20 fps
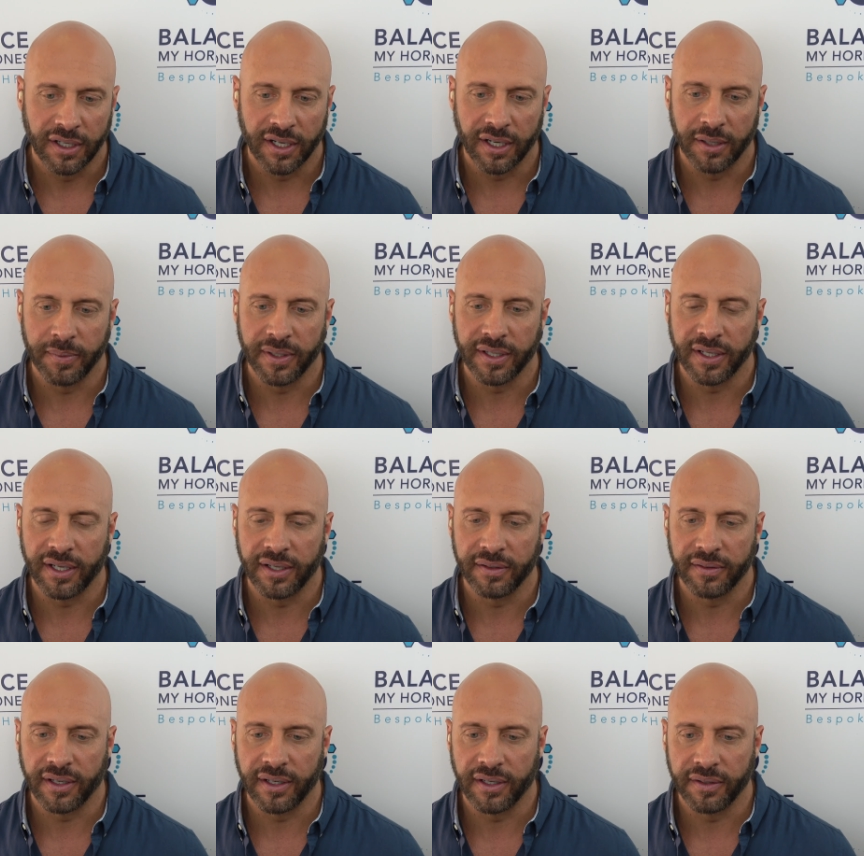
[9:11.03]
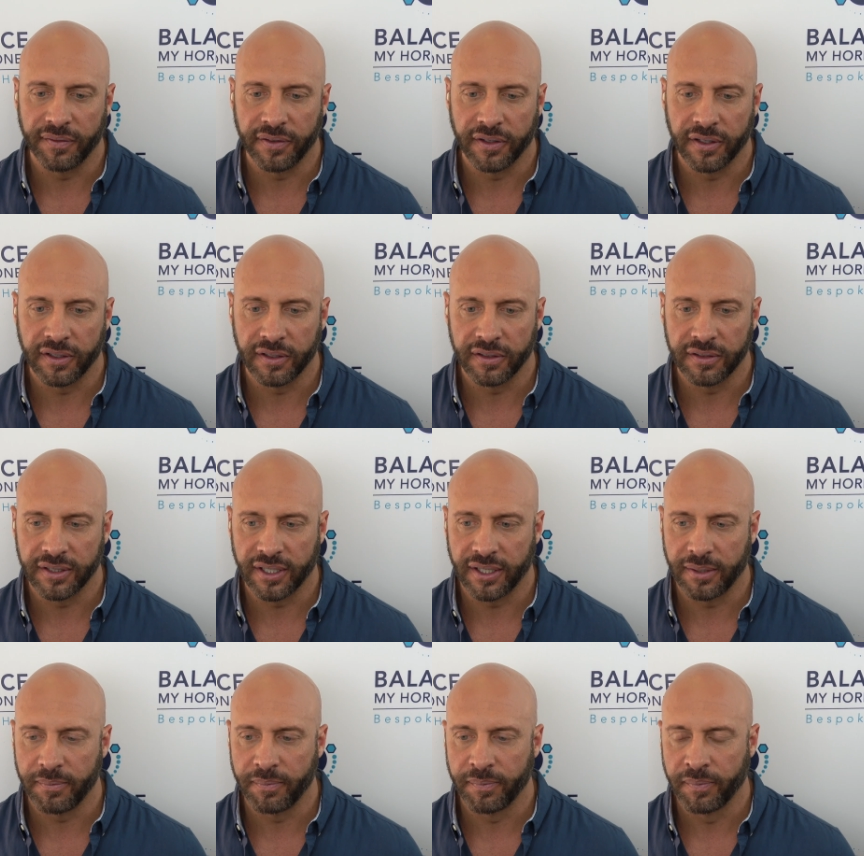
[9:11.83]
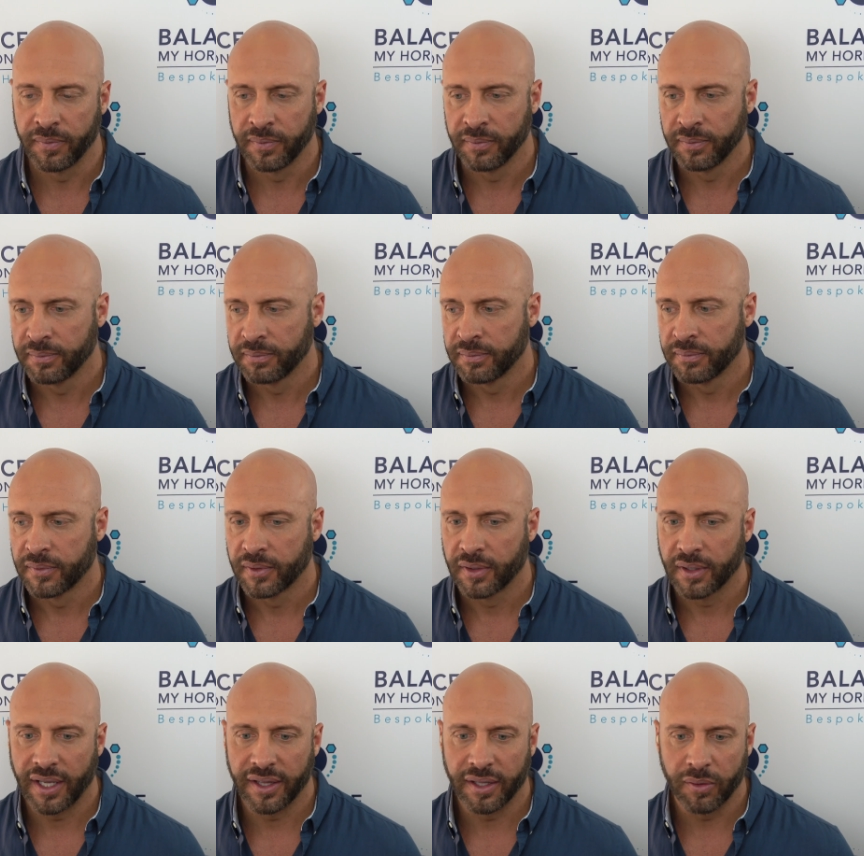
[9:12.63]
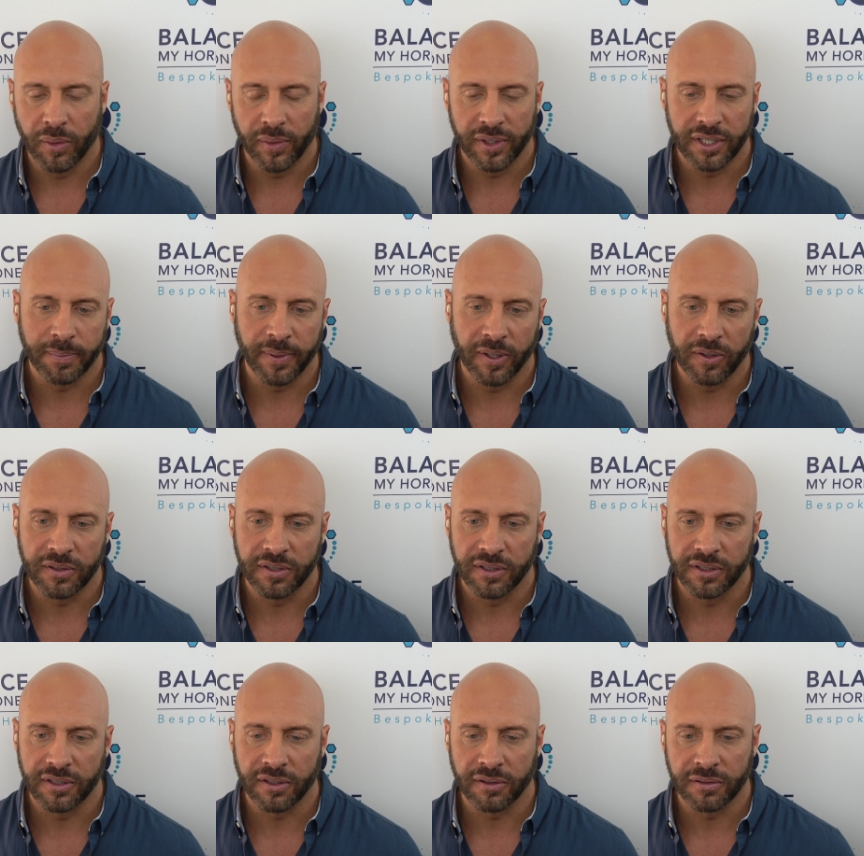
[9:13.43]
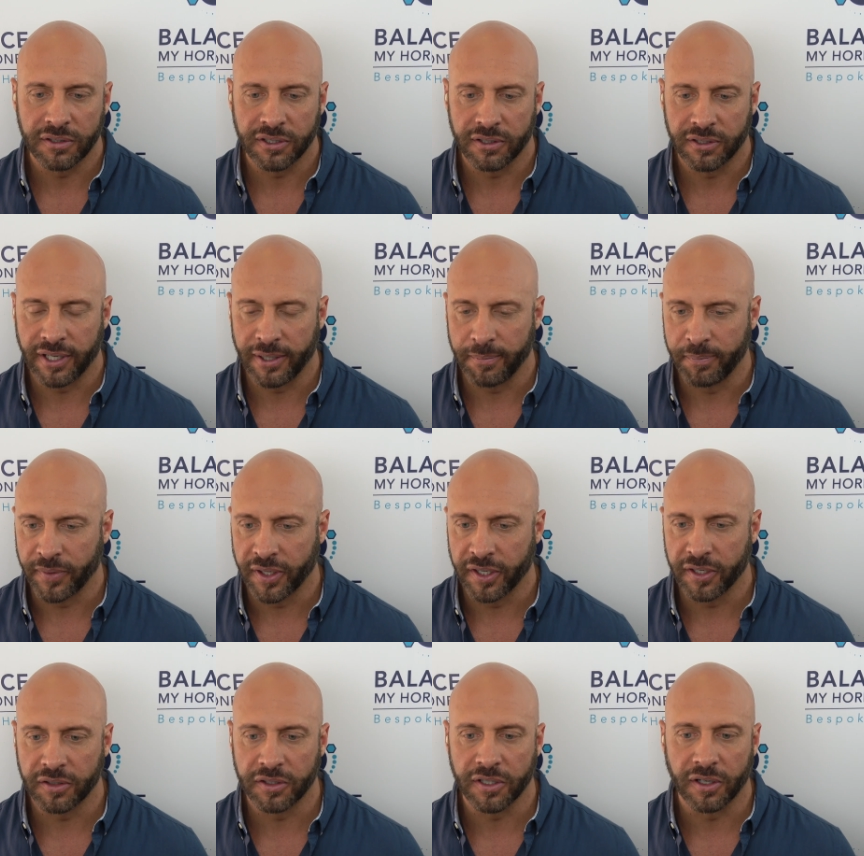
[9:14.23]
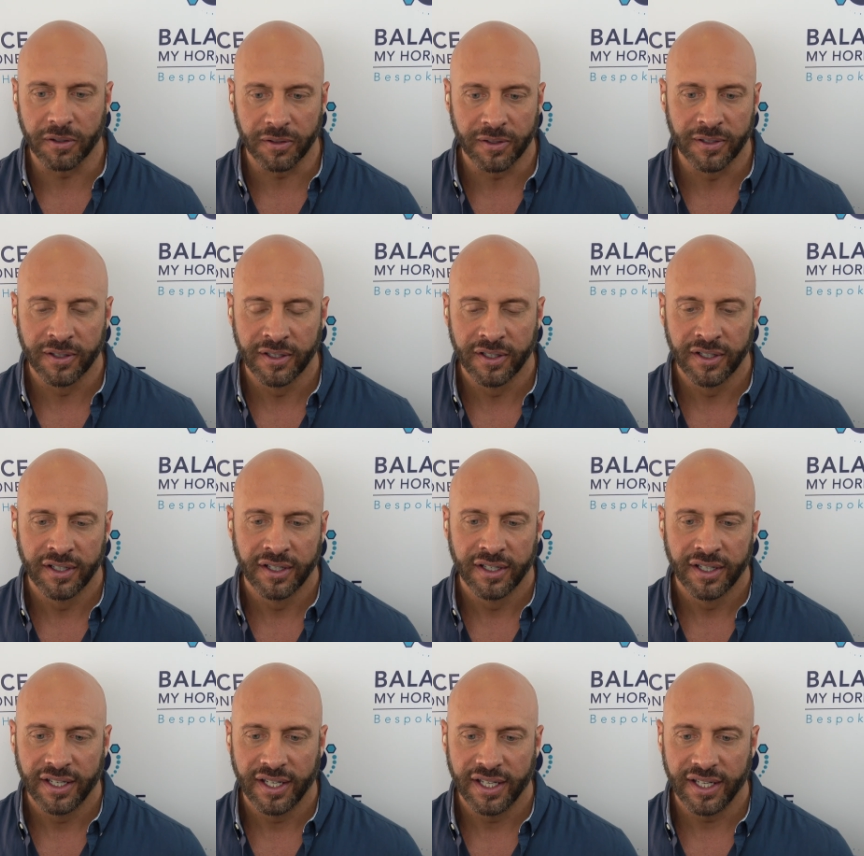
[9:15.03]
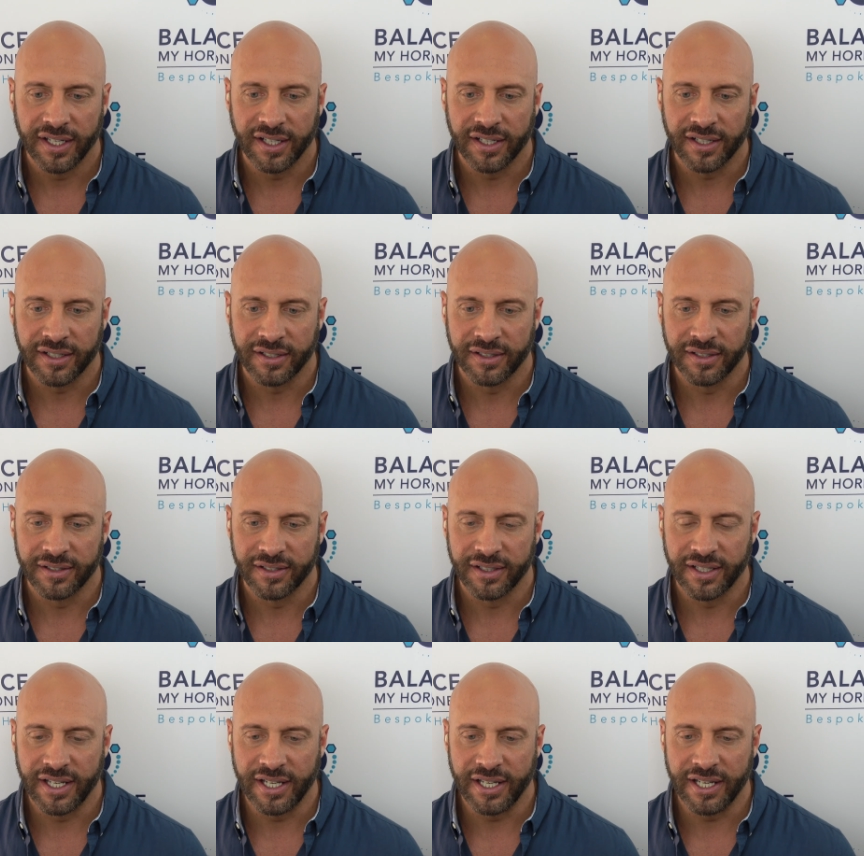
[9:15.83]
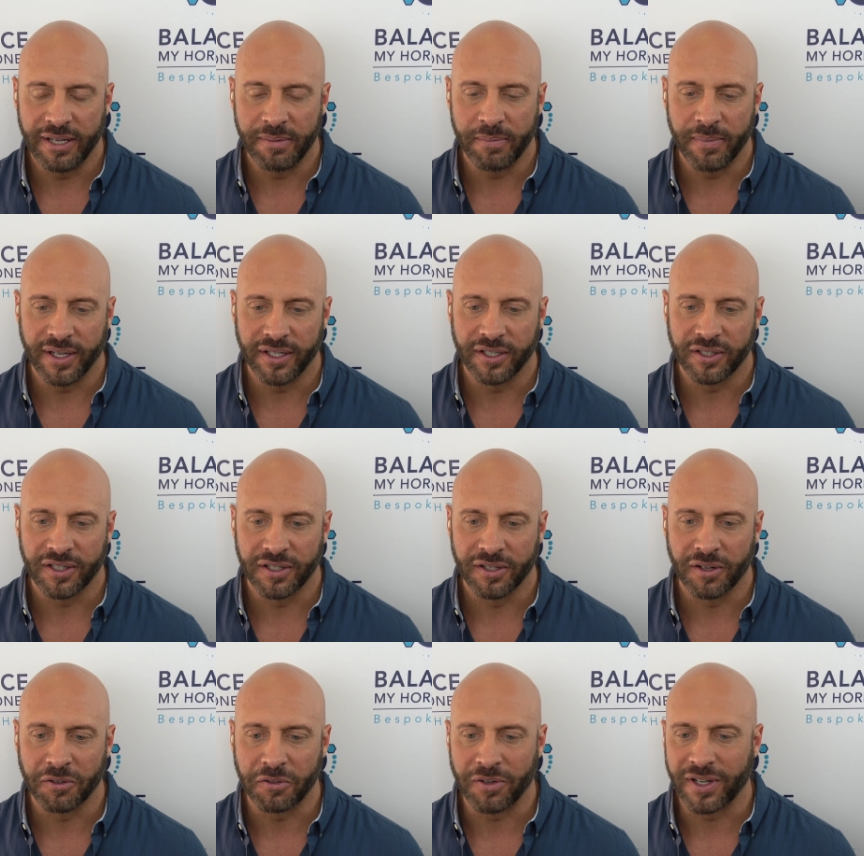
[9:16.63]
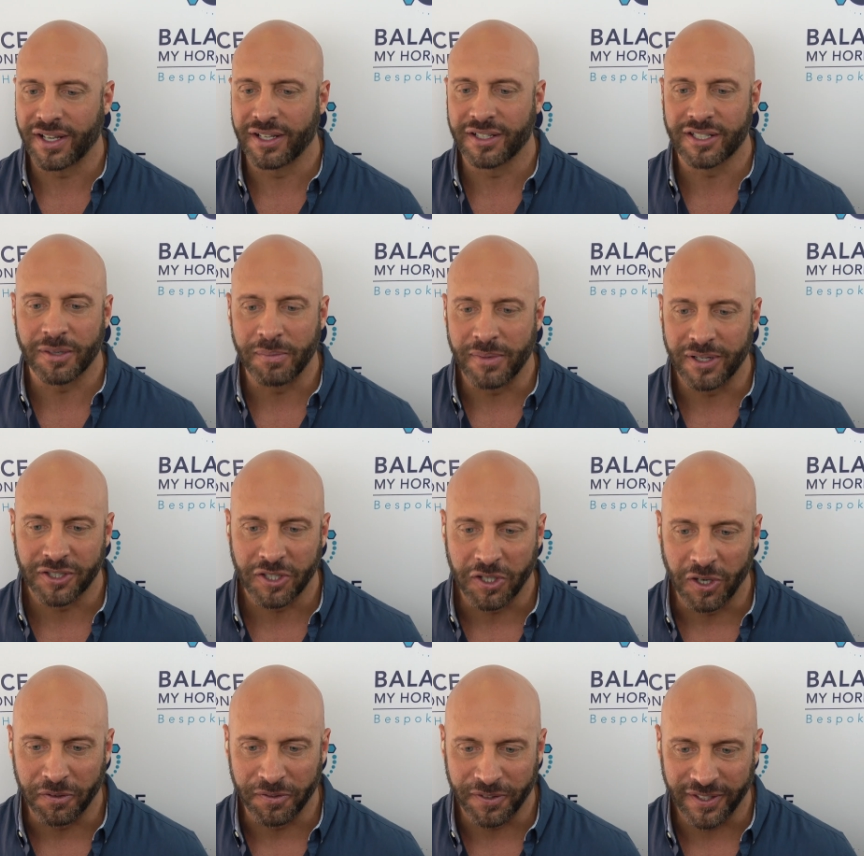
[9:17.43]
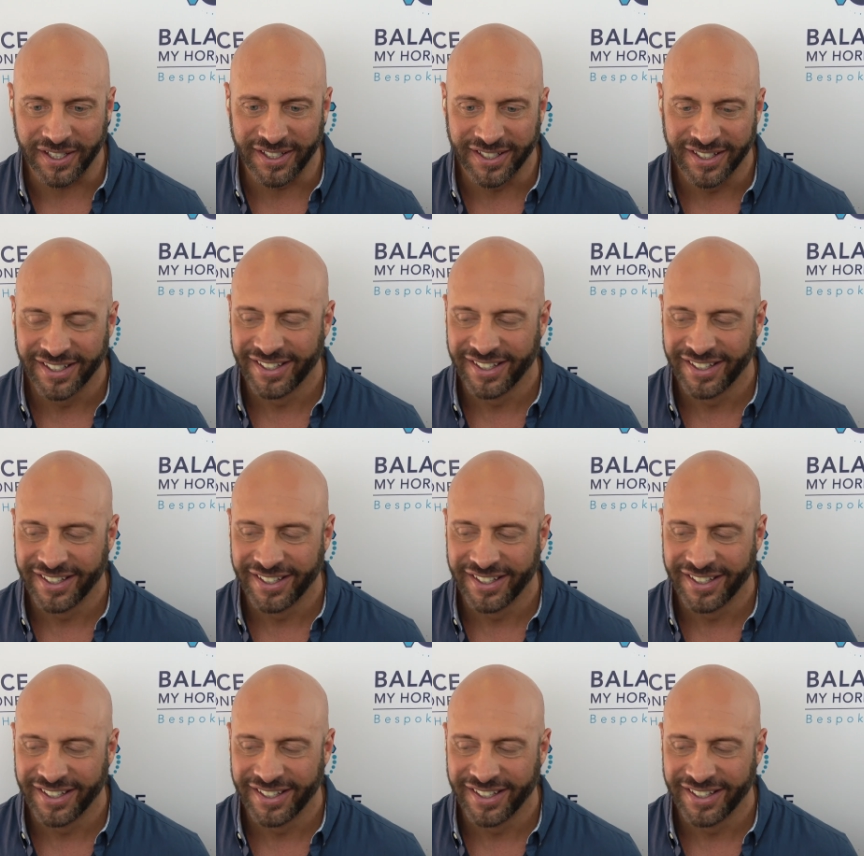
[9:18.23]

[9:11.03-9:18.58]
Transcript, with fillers: I mean, I, have heard um, I think when we spoke to Doctor um, Hertoghe, he, uh, he, he mentioned not drinking so much coffee.